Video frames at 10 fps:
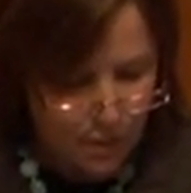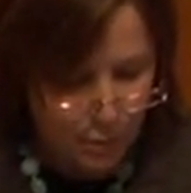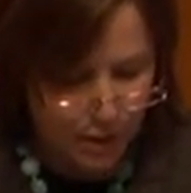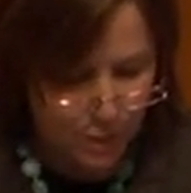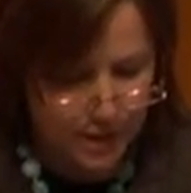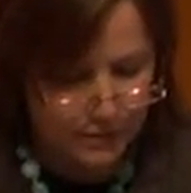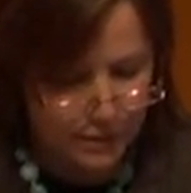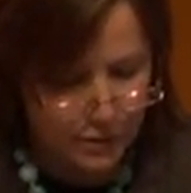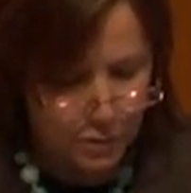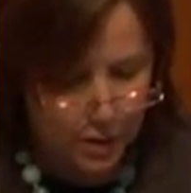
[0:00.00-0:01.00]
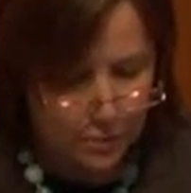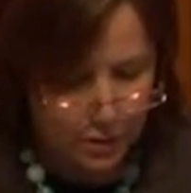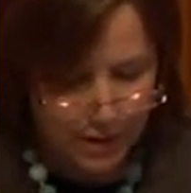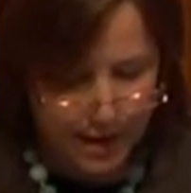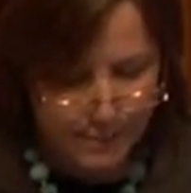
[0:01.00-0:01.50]
We're grateful to our
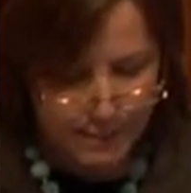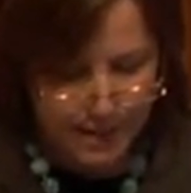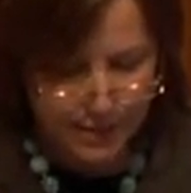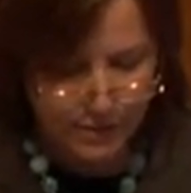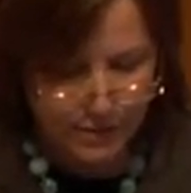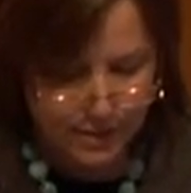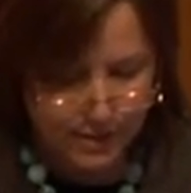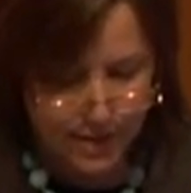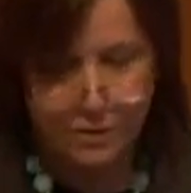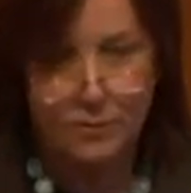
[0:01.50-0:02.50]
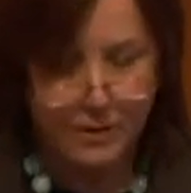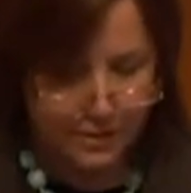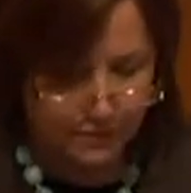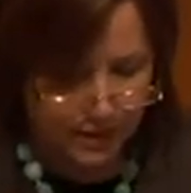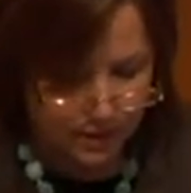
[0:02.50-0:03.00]
program sponsor, the Center for
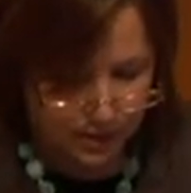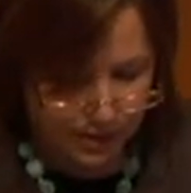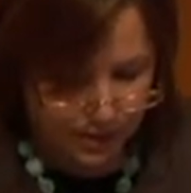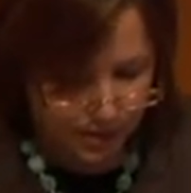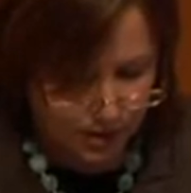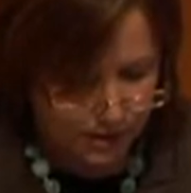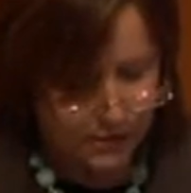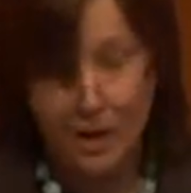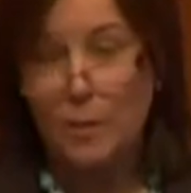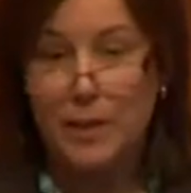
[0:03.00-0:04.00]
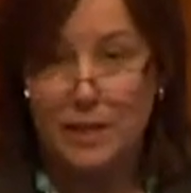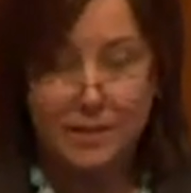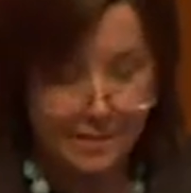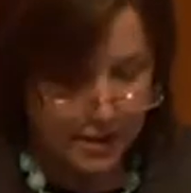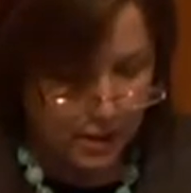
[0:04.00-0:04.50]
Interfaith Relations, for helping
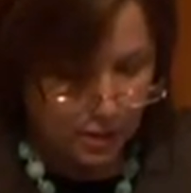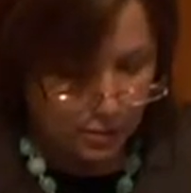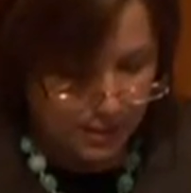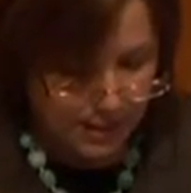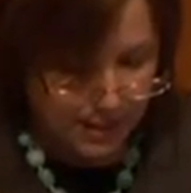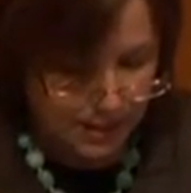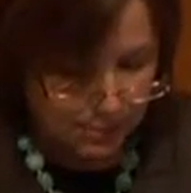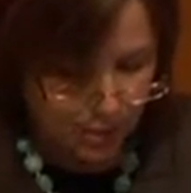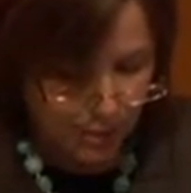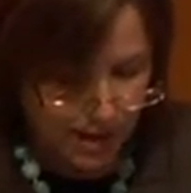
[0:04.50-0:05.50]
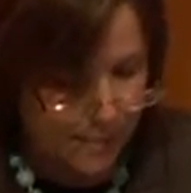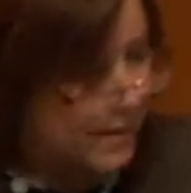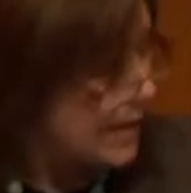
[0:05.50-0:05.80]
us with today's program.